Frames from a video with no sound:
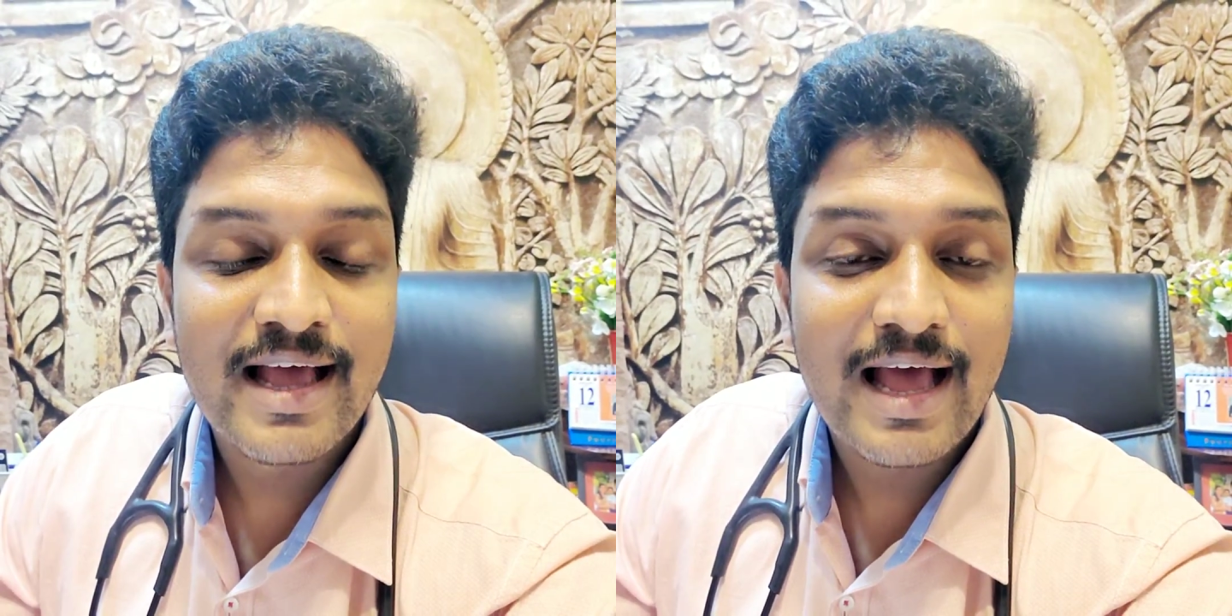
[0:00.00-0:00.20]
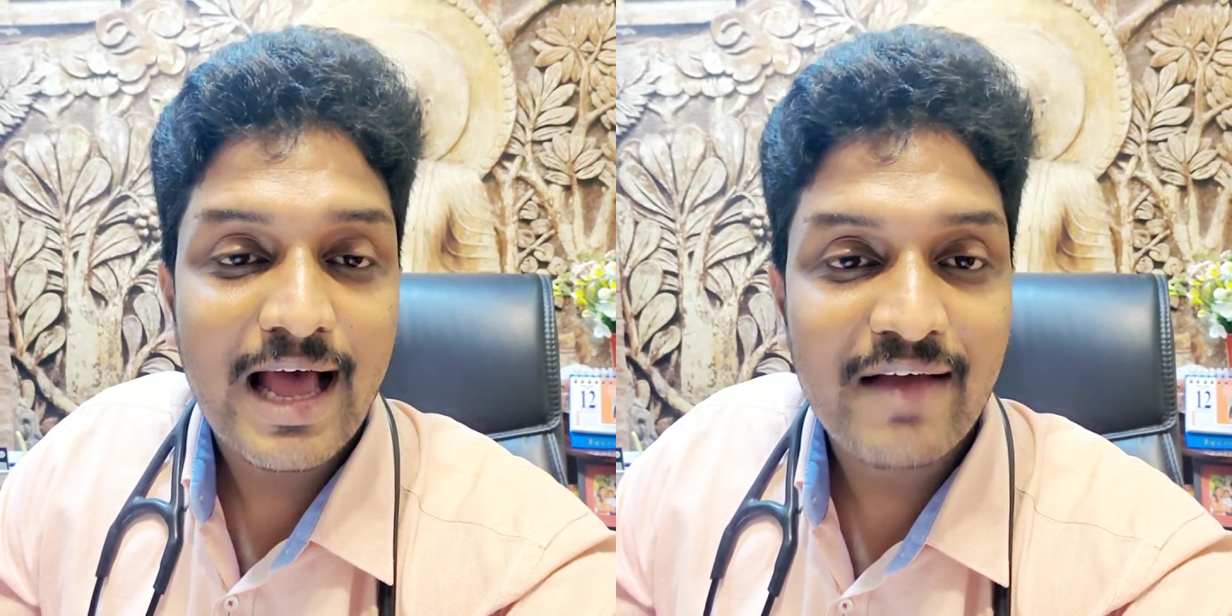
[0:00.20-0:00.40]

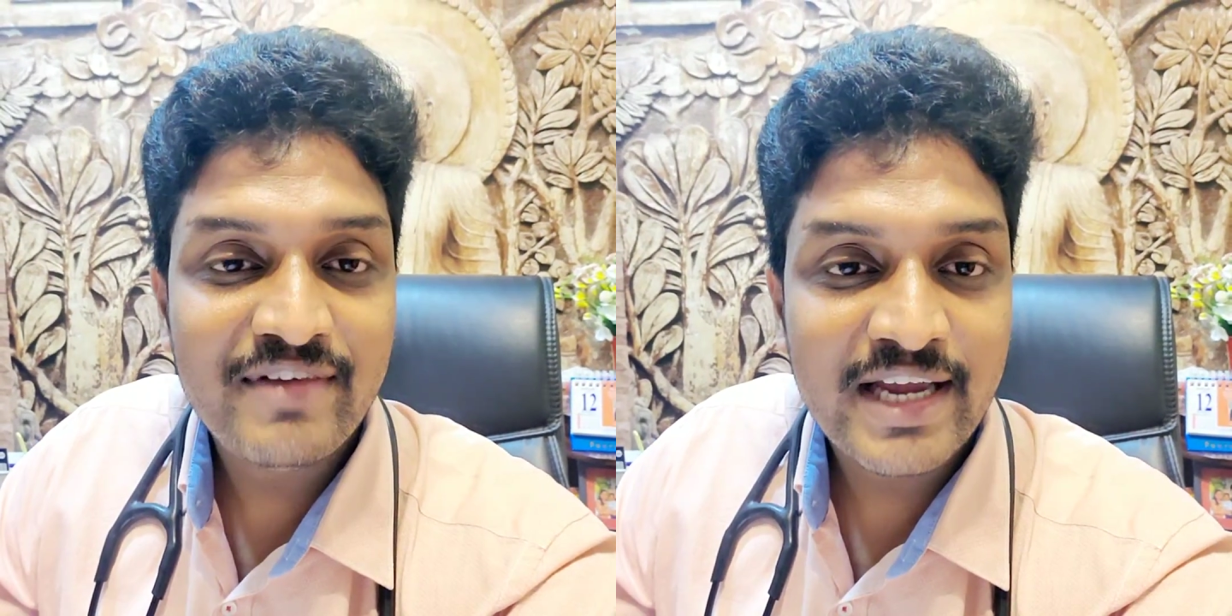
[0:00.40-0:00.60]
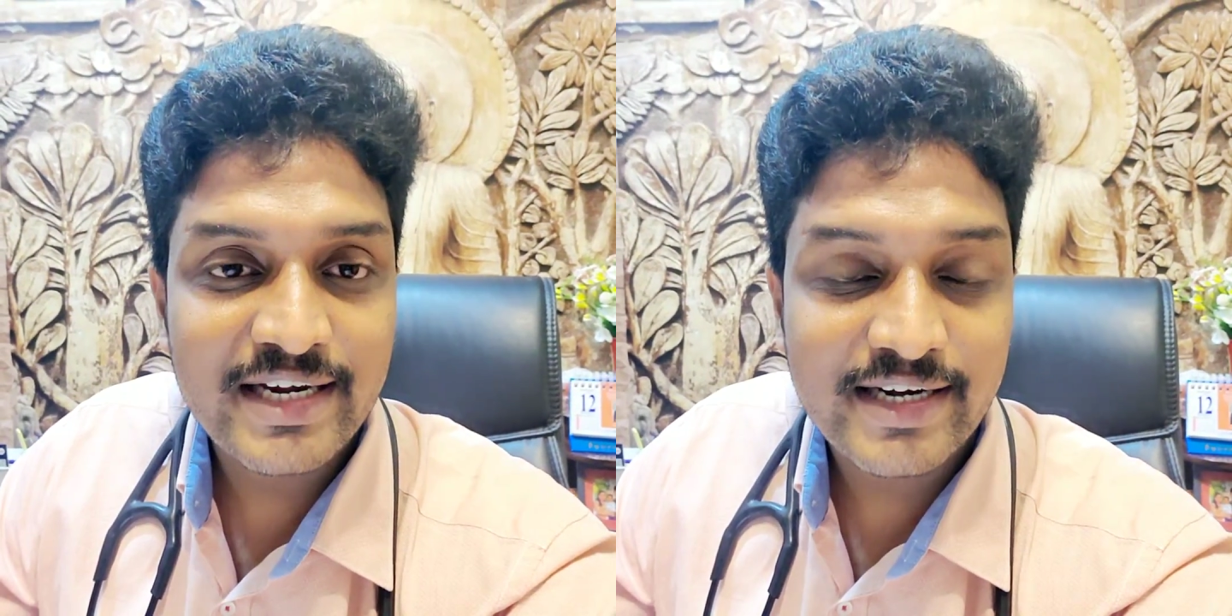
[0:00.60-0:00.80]

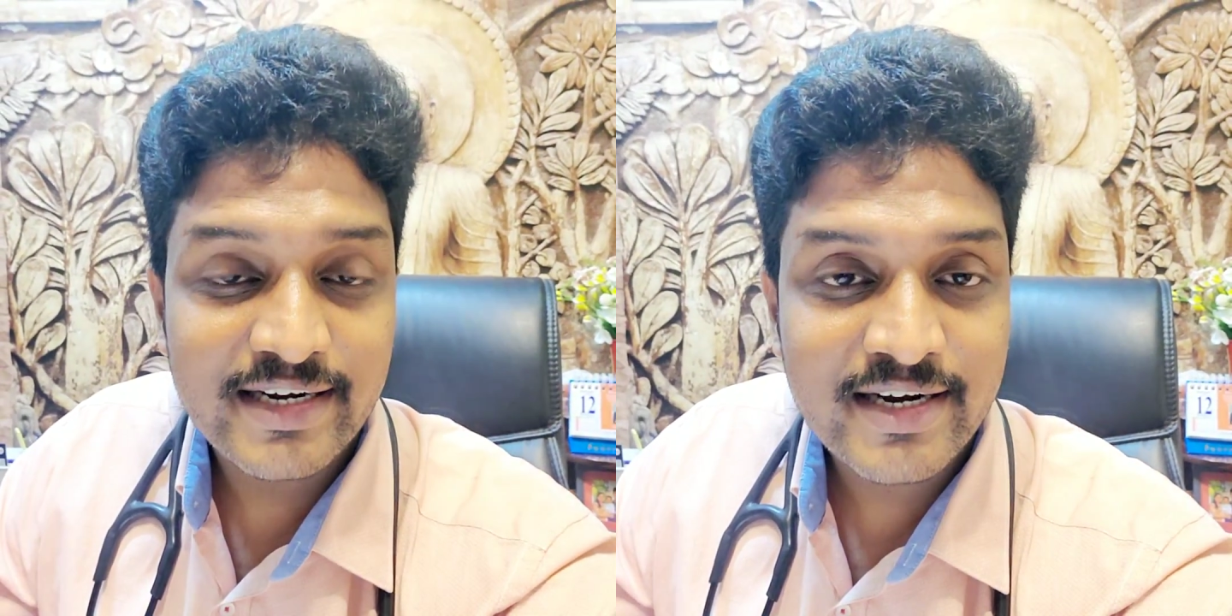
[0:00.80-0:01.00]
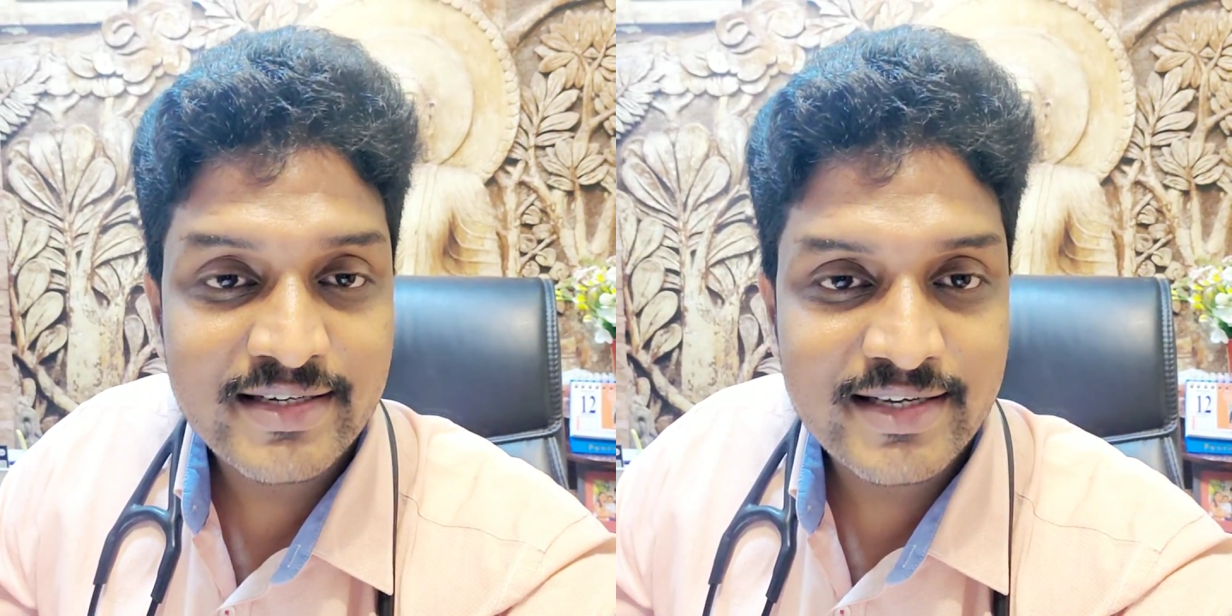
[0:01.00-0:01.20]
having a
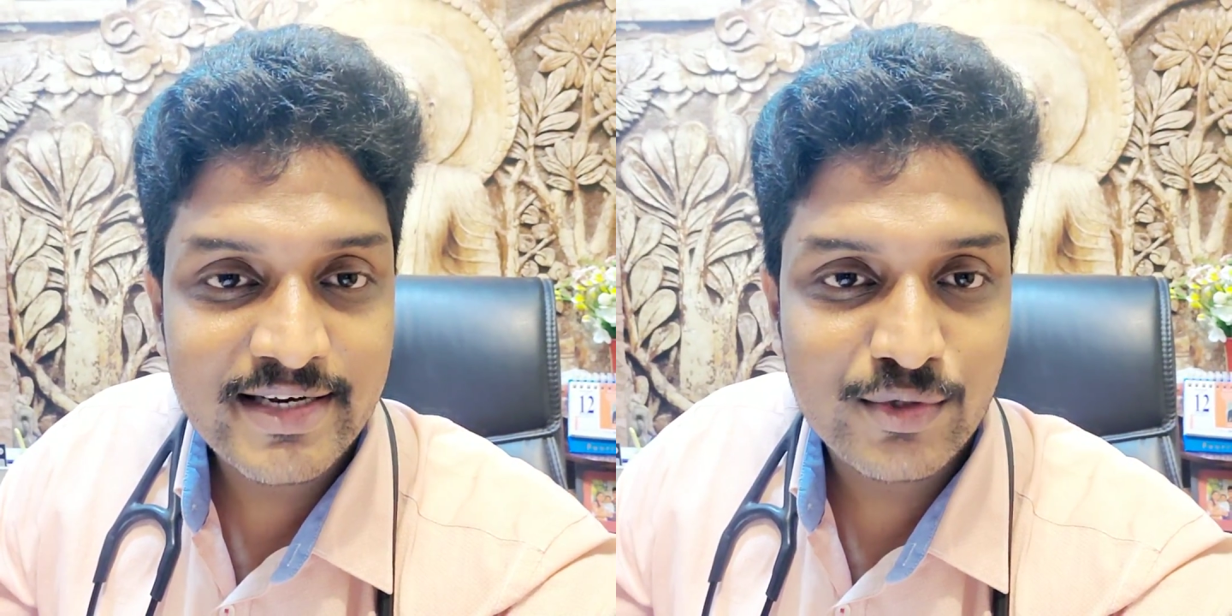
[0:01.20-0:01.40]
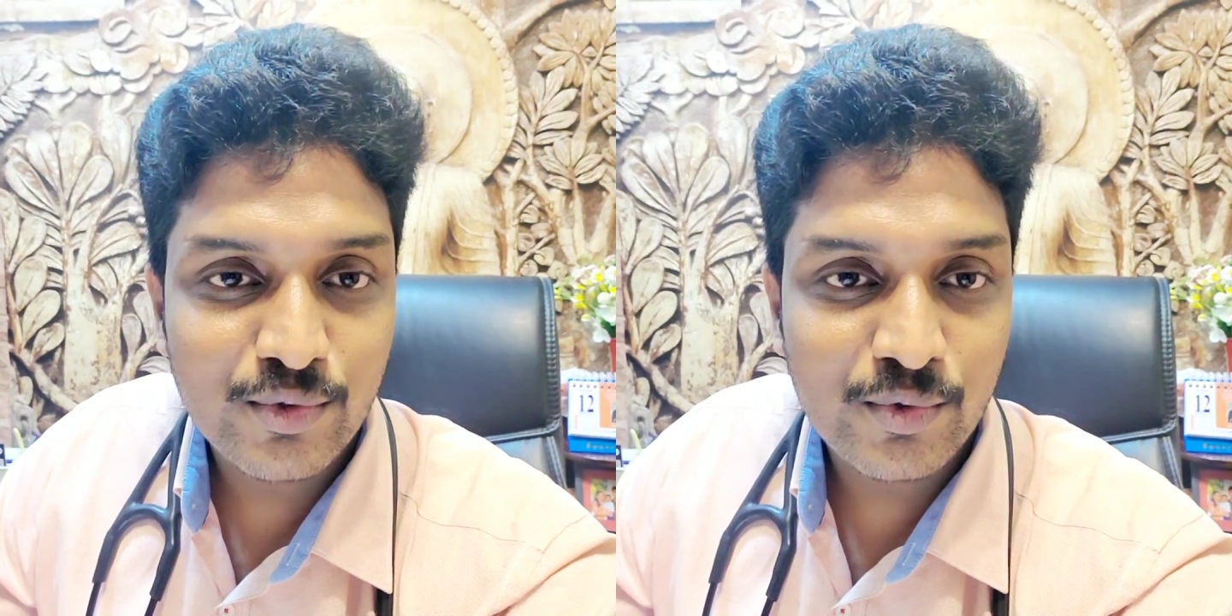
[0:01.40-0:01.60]
tendency
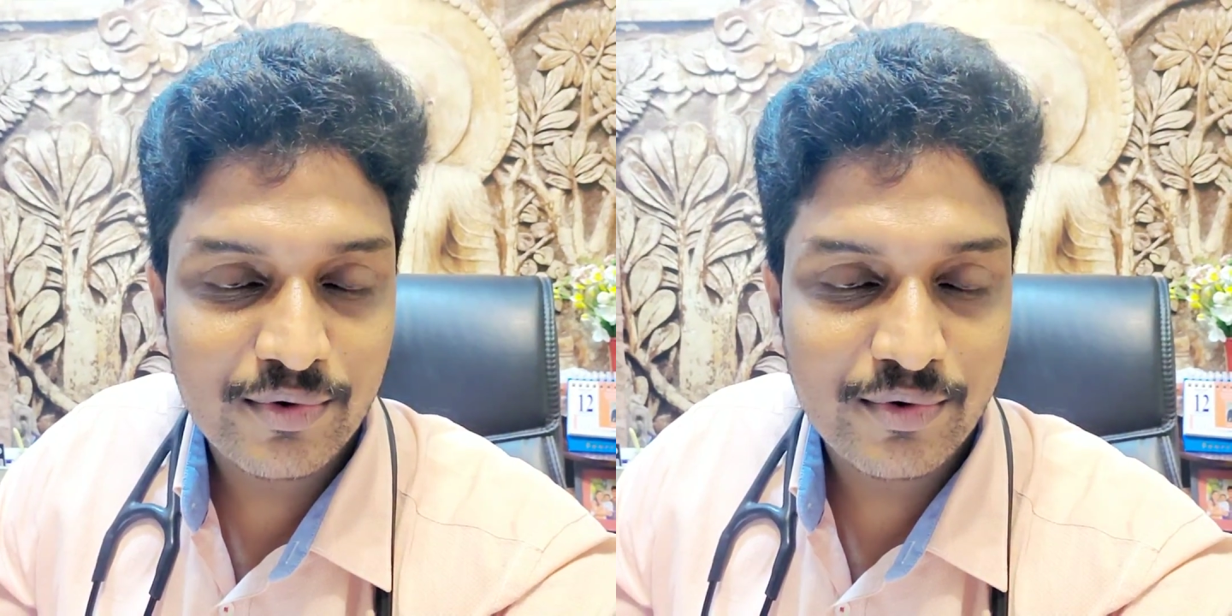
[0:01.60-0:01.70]
to